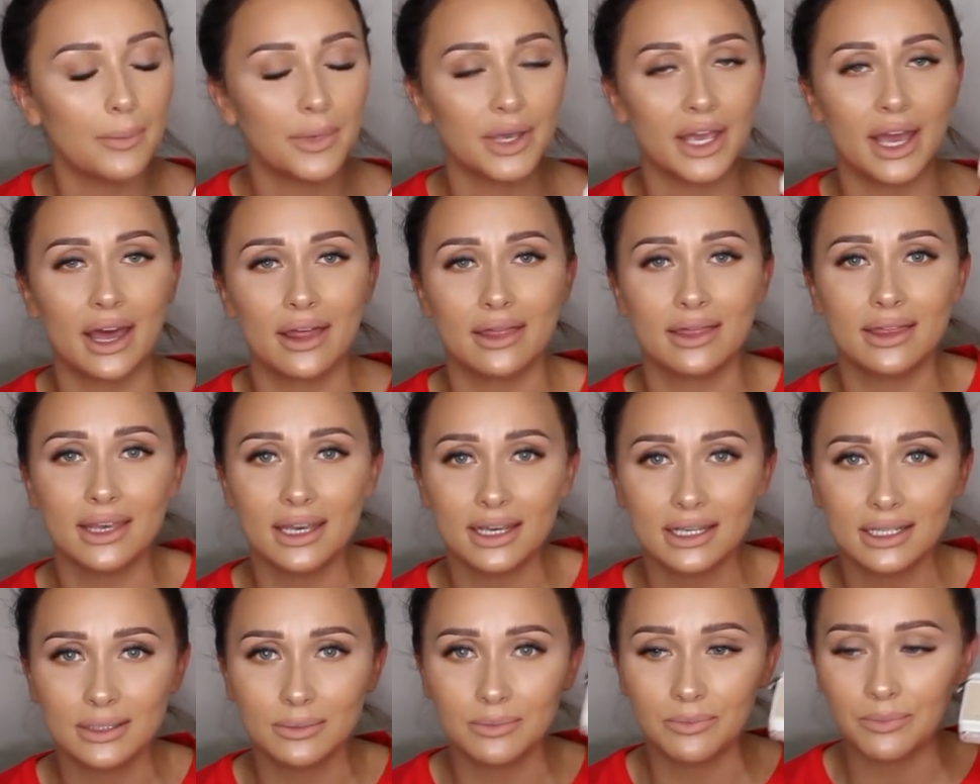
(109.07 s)
but yeah
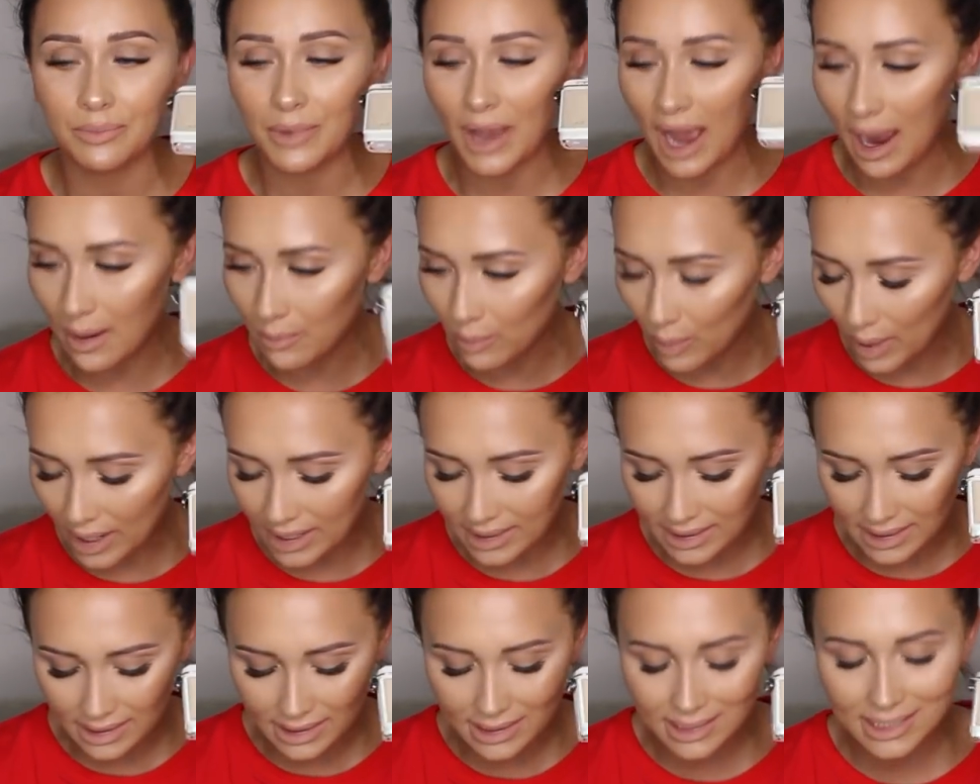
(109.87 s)
this camera
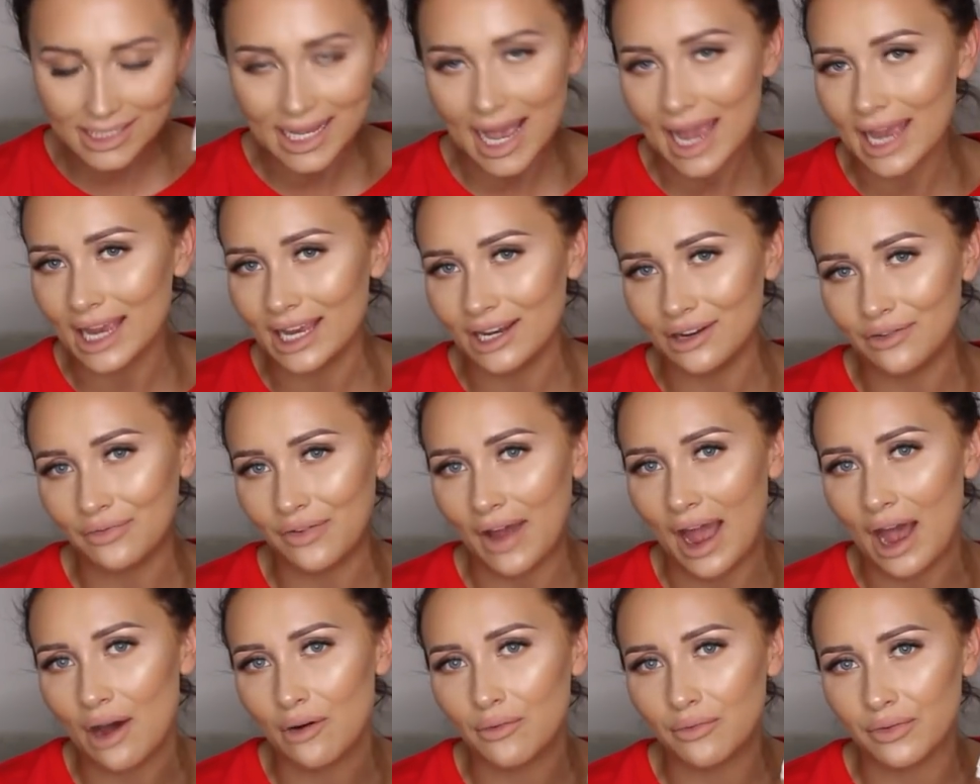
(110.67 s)
is insane for
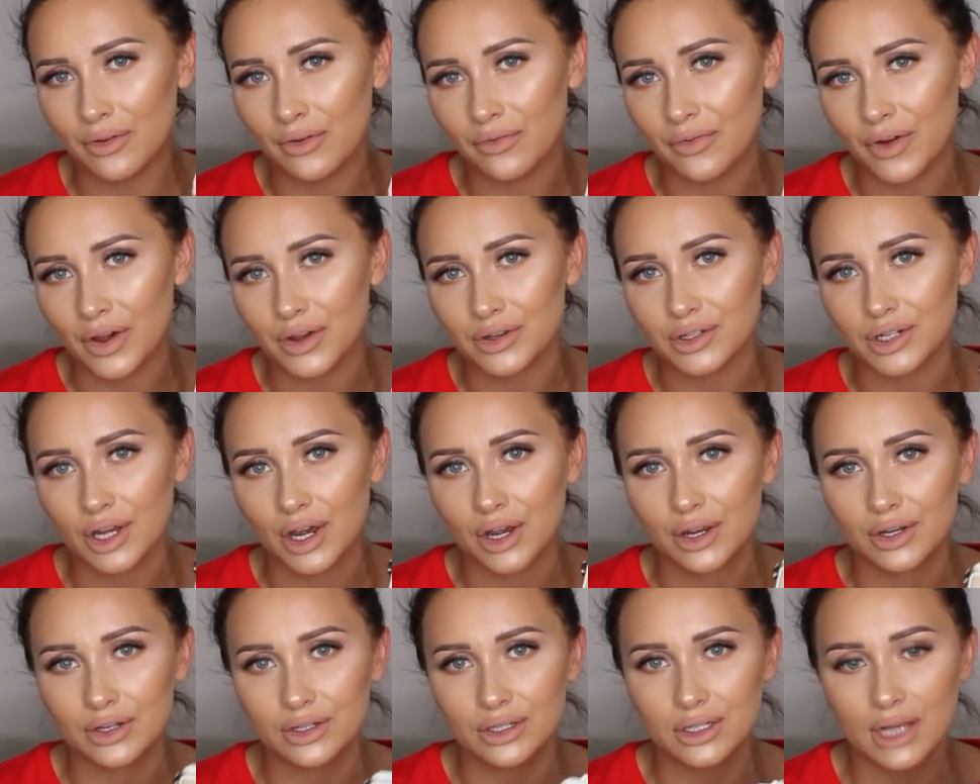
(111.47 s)
outfit
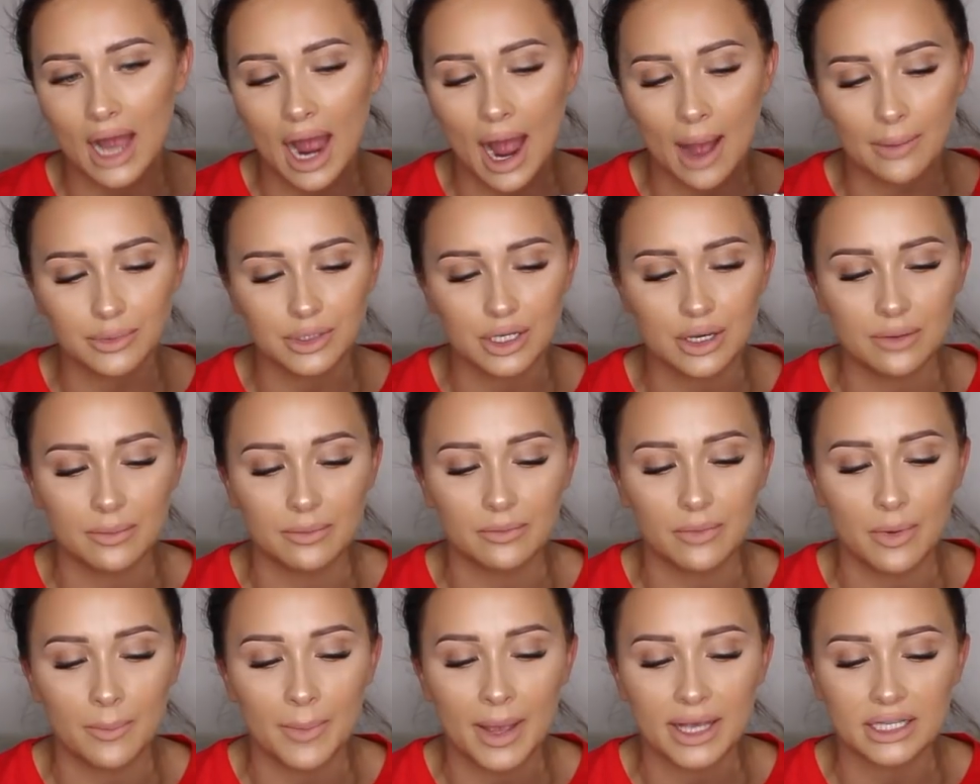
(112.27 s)
photos
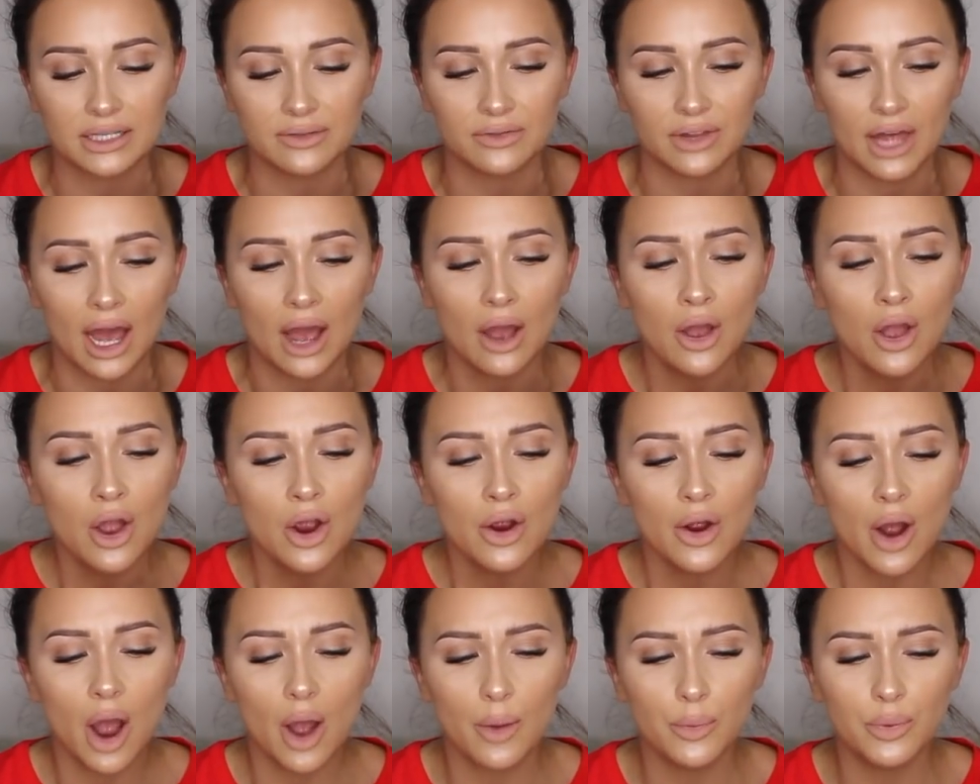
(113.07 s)
absolutely amazing for that
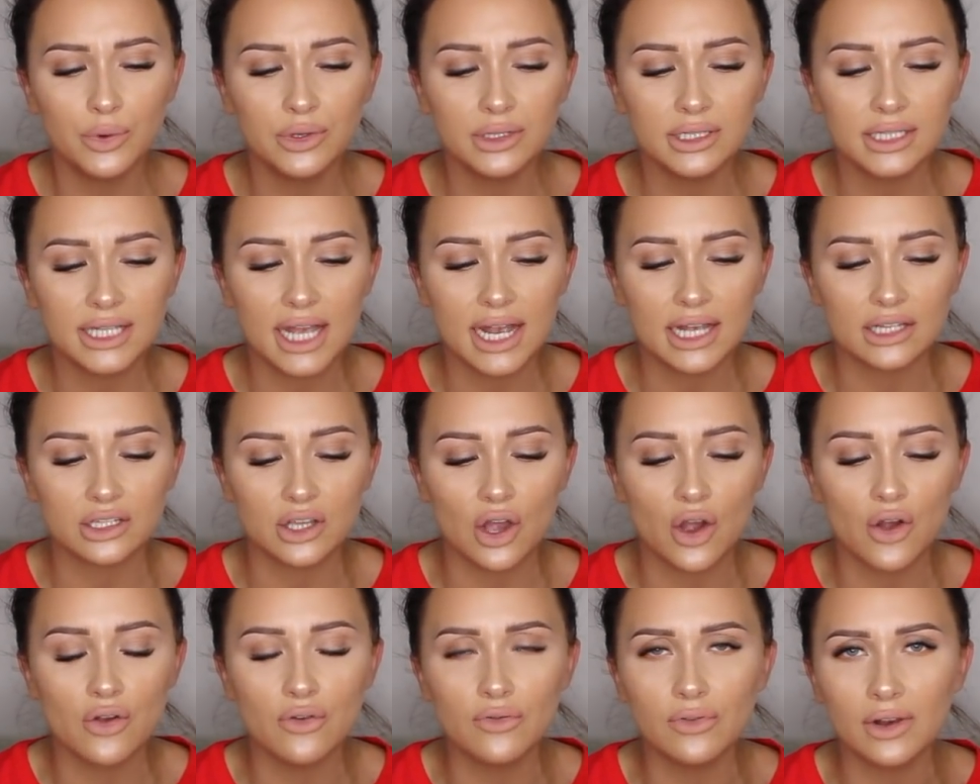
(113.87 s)
I wouldn't say it's
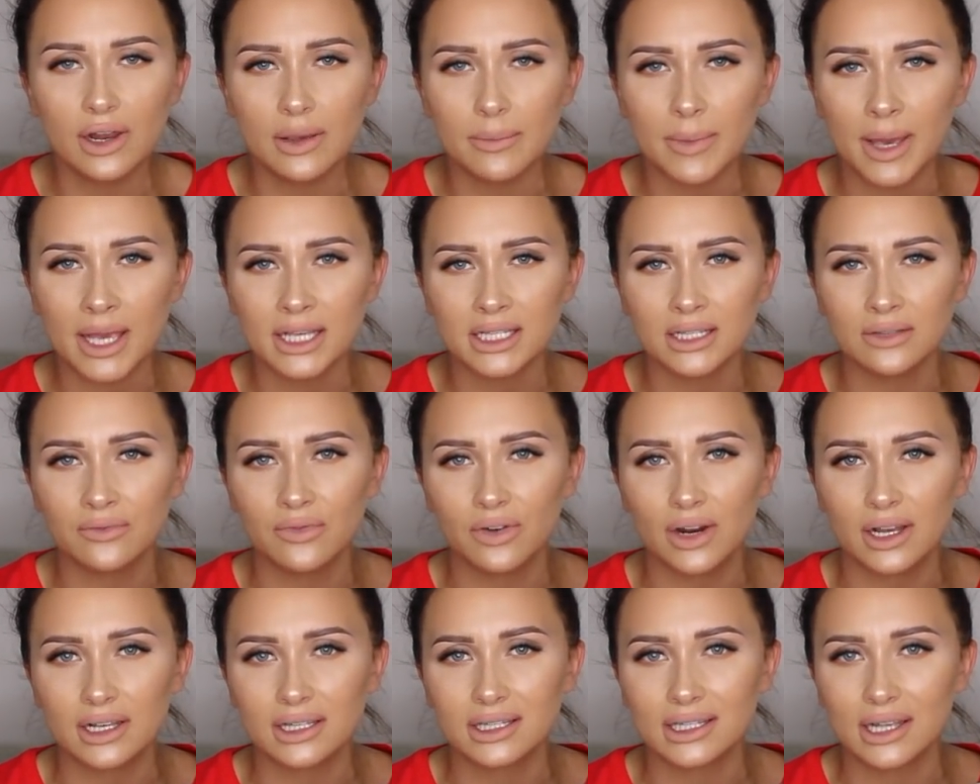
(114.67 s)
overly amazing
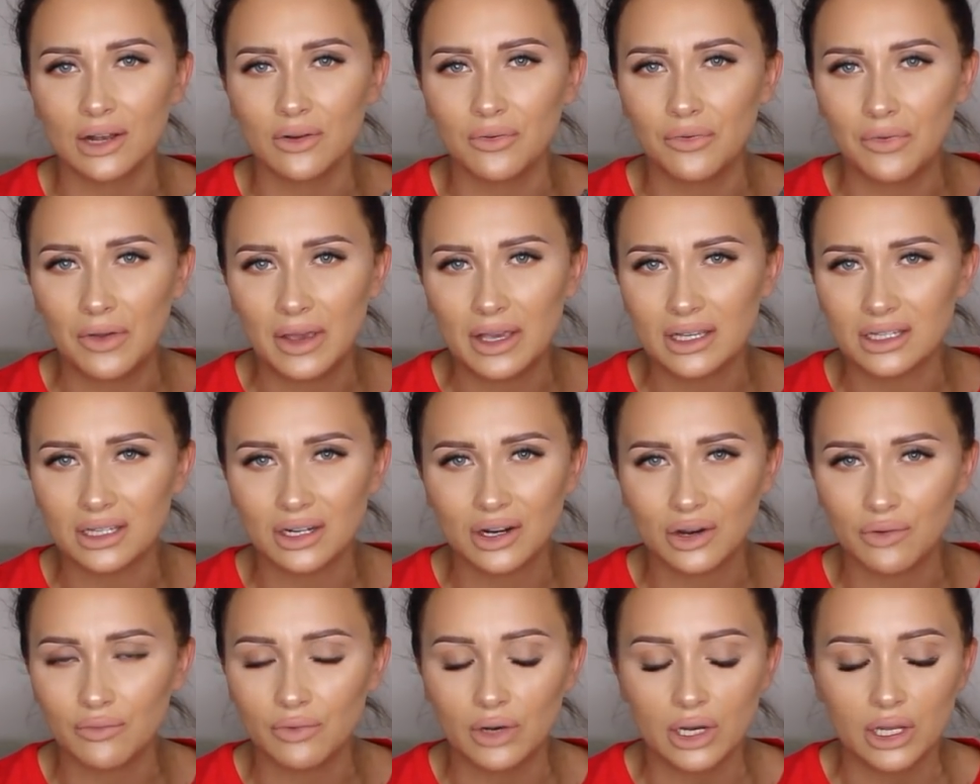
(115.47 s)
for like selfies I
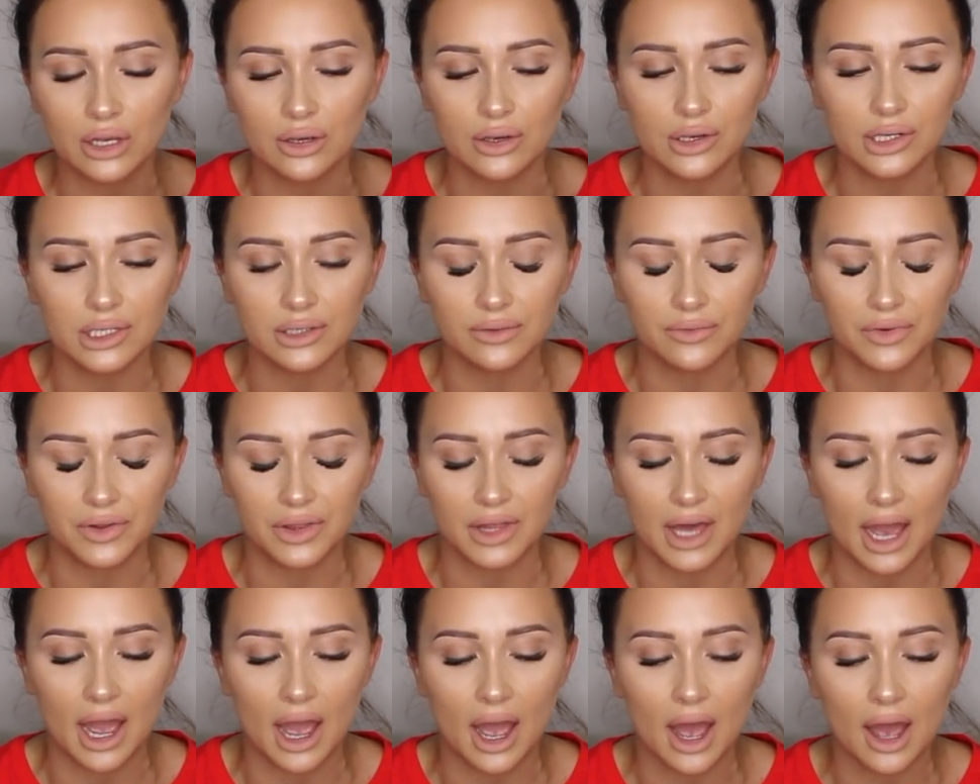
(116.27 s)
don't really use it for
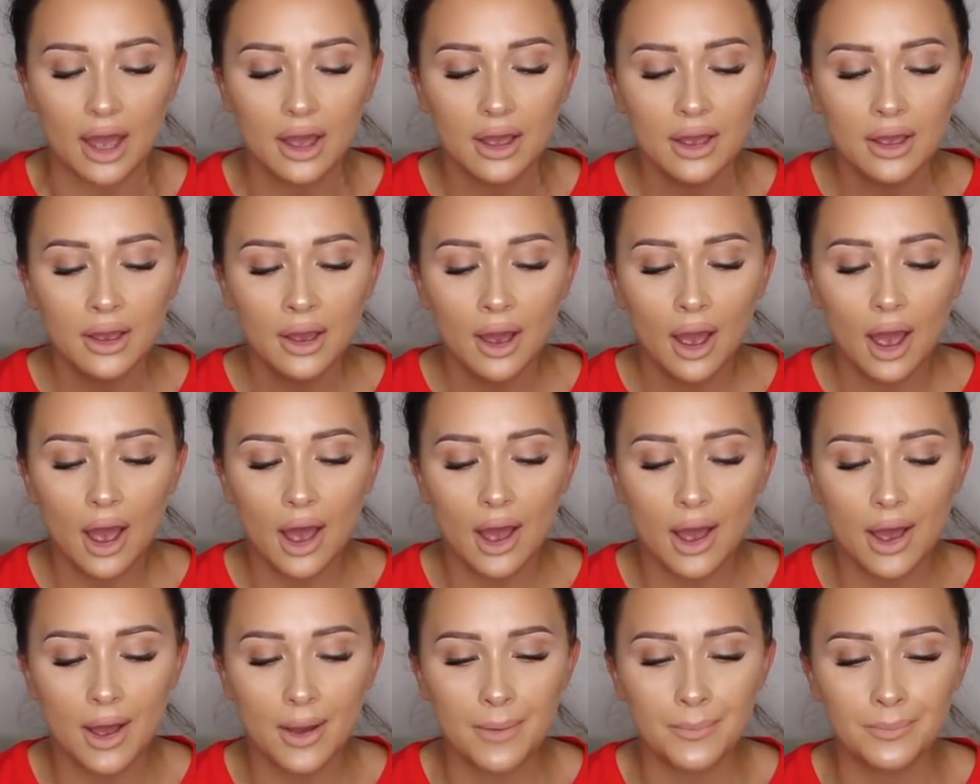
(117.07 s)
that
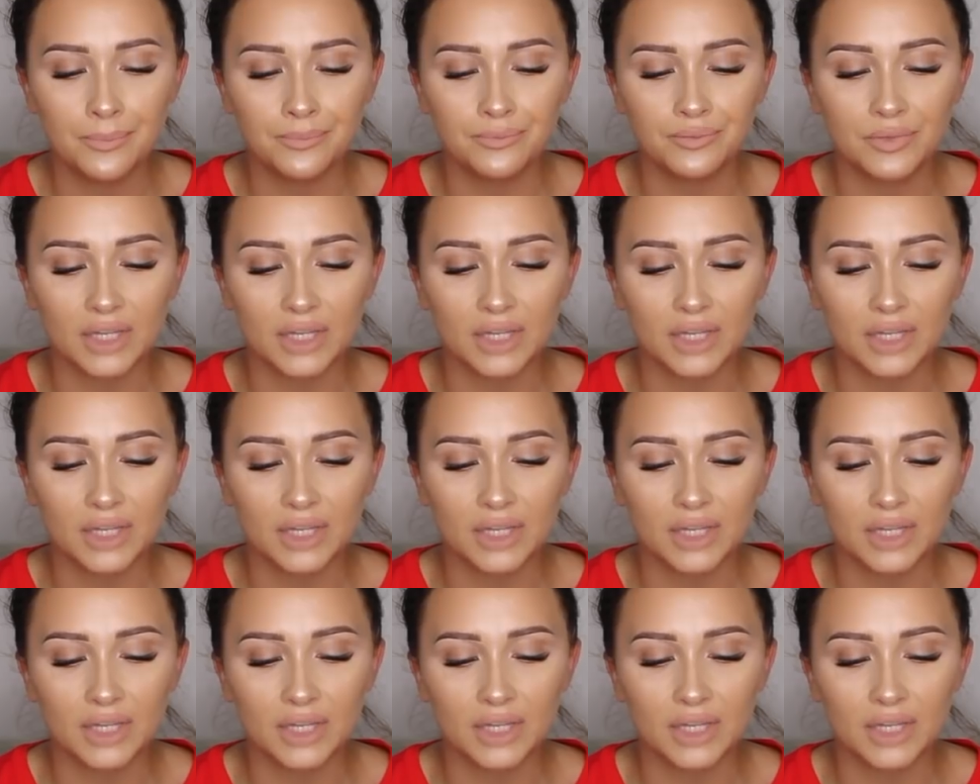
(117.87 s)
um,